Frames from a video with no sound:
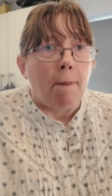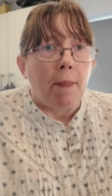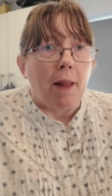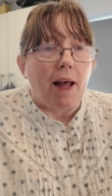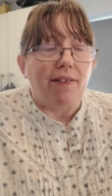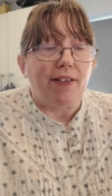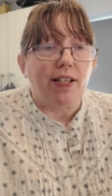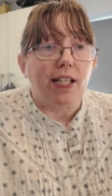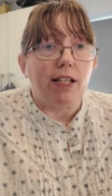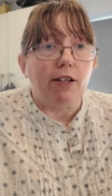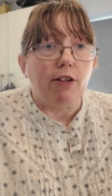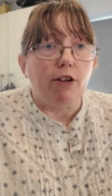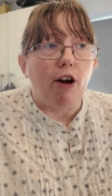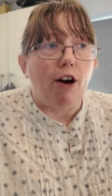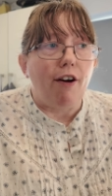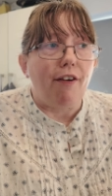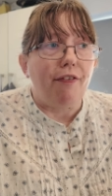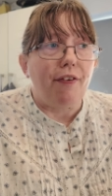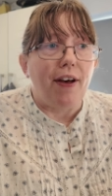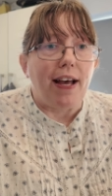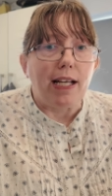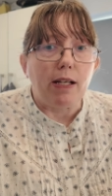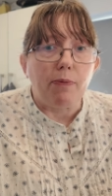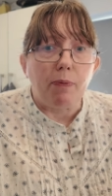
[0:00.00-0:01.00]
I've still got
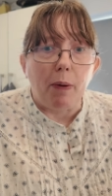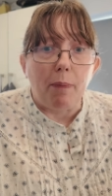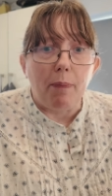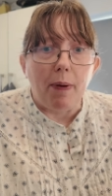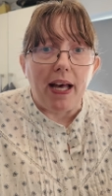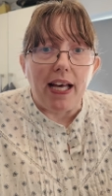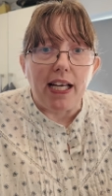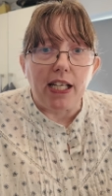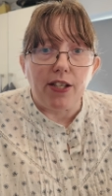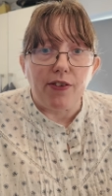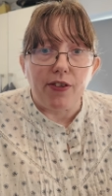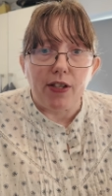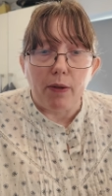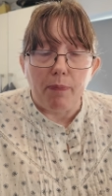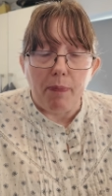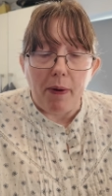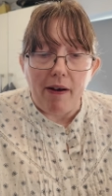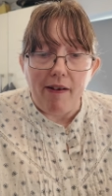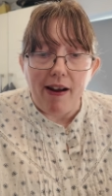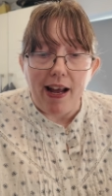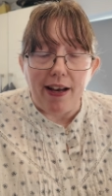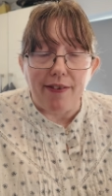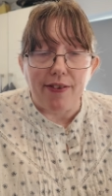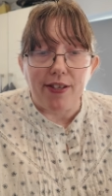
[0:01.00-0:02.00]
a Facebook page of
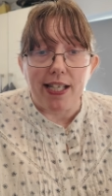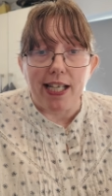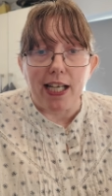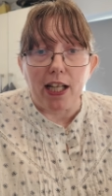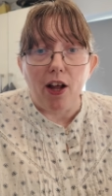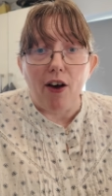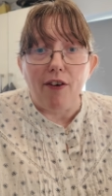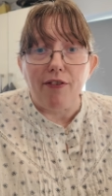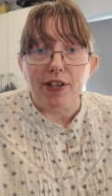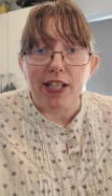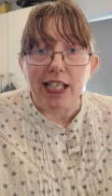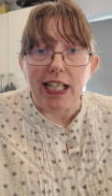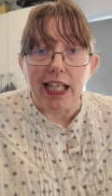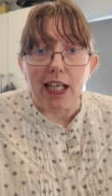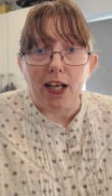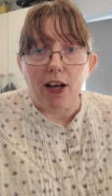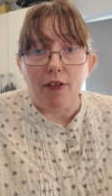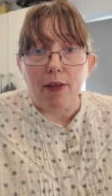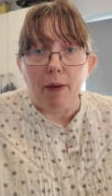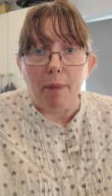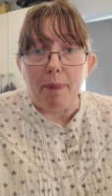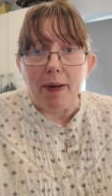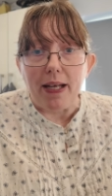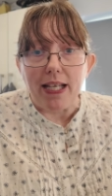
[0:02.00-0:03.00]
Spirit, I've still obviously
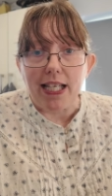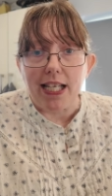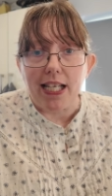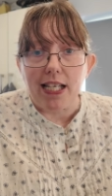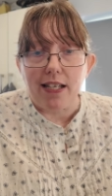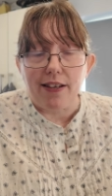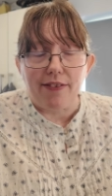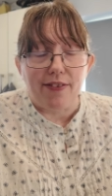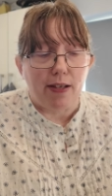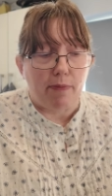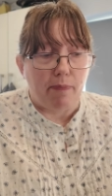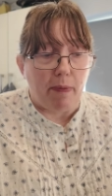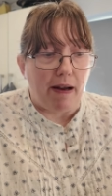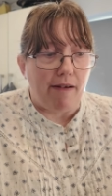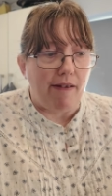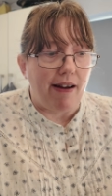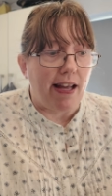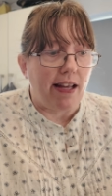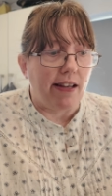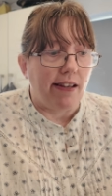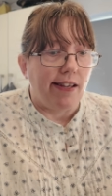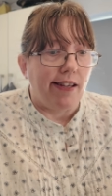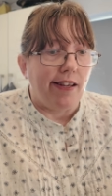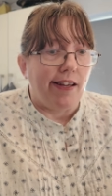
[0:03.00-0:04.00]
got the business of
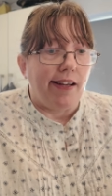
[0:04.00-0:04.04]
Spirit,